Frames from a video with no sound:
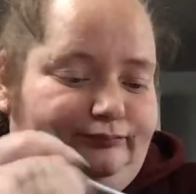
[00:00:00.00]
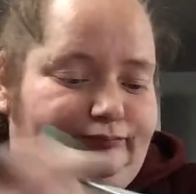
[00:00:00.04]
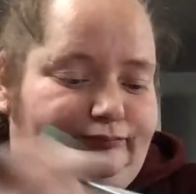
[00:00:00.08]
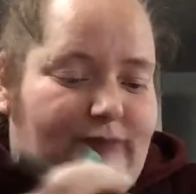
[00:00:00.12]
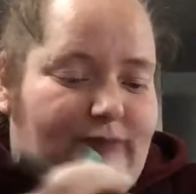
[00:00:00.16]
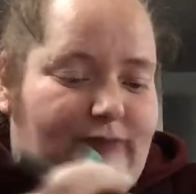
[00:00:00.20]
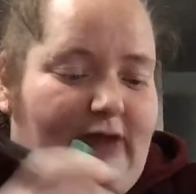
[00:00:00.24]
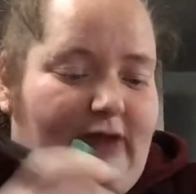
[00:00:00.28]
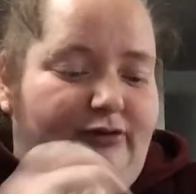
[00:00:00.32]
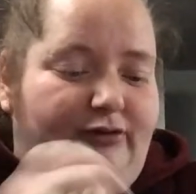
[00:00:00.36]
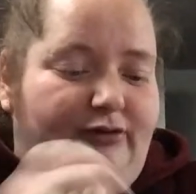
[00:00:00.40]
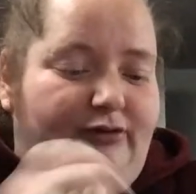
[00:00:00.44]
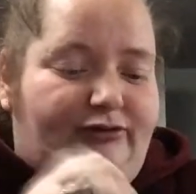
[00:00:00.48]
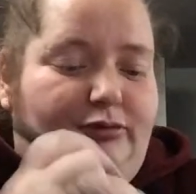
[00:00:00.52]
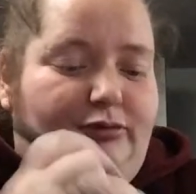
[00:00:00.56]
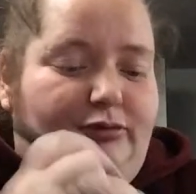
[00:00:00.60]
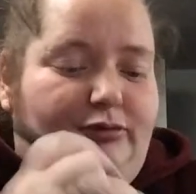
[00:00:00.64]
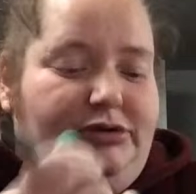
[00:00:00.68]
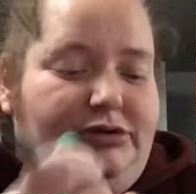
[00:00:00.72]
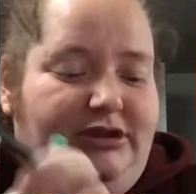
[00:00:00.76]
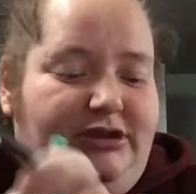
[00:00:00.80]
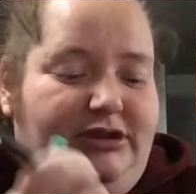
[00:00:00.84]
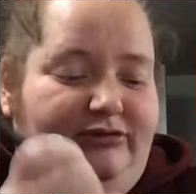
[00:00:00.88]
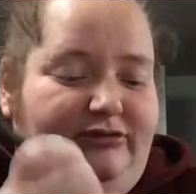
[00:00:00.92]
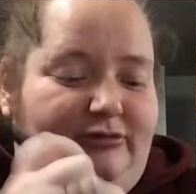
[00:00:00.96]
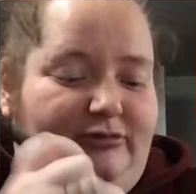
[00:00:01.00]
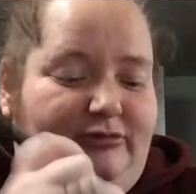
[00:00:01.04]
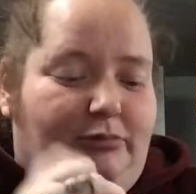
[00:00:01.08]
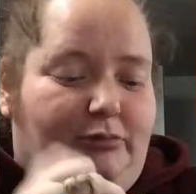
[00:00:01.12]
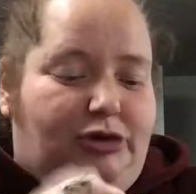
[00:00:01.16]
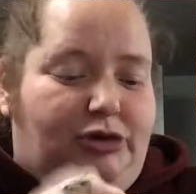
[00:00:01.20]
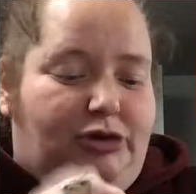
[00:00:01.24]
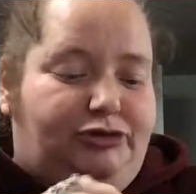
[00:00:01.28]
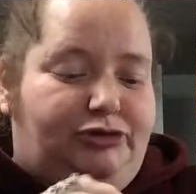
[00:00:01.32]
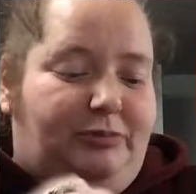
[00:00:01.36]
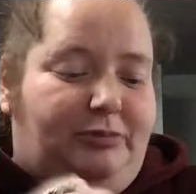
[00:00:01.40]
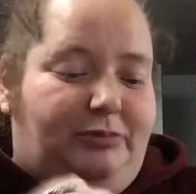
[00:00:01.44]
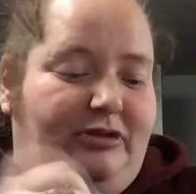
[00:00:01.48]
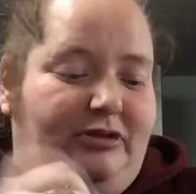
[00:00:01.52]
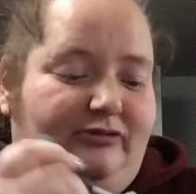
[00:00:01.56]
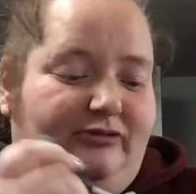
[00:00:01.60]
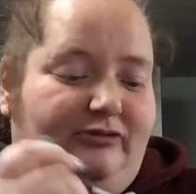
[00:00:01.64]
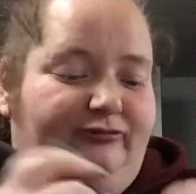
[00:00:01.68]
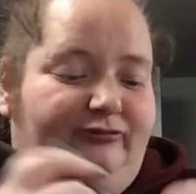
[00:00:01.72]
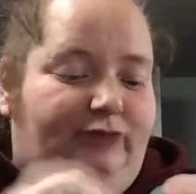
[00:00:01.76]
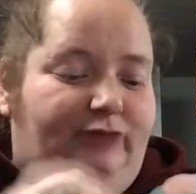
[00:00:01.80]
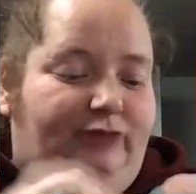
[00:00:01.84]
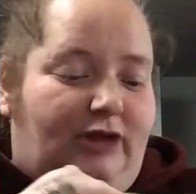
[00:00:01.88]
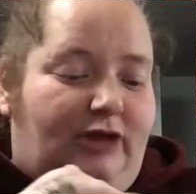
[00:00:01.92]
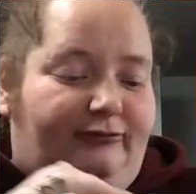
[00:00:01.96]
I also want to get some marshmallow
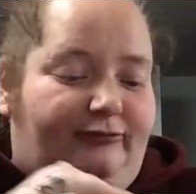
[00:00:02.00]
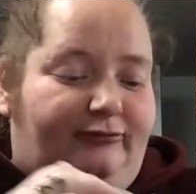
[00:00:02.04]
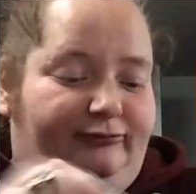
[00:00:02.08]
fluff.